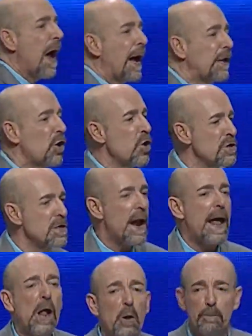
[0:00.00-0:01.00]
I couldn't
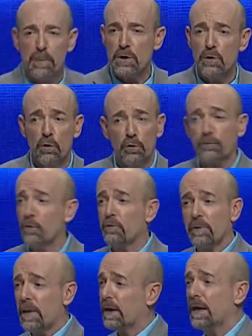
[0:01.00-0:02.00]
help but notice, folks,
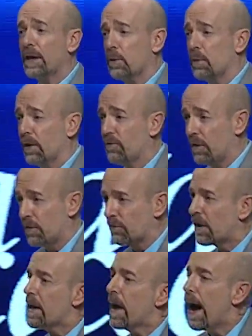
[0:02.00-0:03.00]
I'm not kidding you when I say
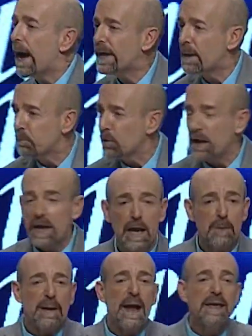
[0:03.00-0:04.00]
this. I kept looking at
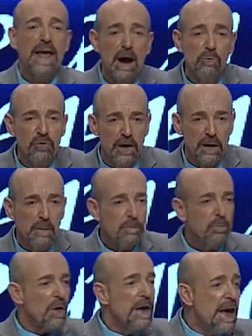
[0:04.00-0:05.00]
him and I counted.
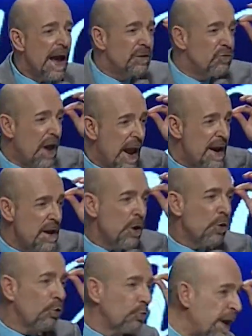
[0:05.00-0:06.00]
He had 10
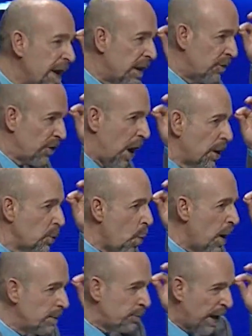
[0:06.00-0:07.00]
rings on
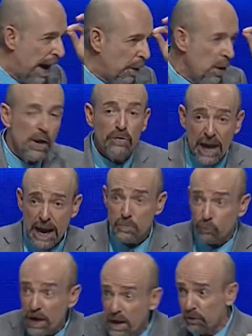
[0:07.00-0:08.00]
one brow, 10
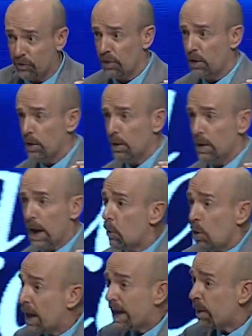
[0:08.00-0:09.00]
rings. And
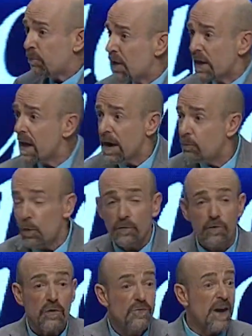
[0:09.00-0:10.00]
all I kept thinking of
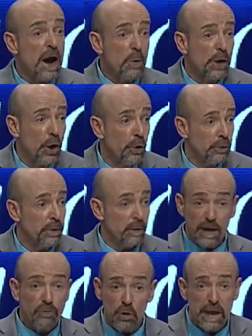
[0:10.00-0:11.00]
was shower curtain.
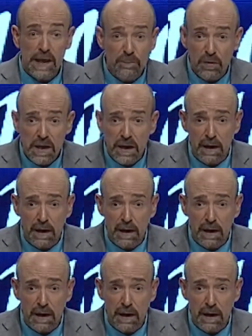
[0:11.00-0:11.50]
That's all I kept thinking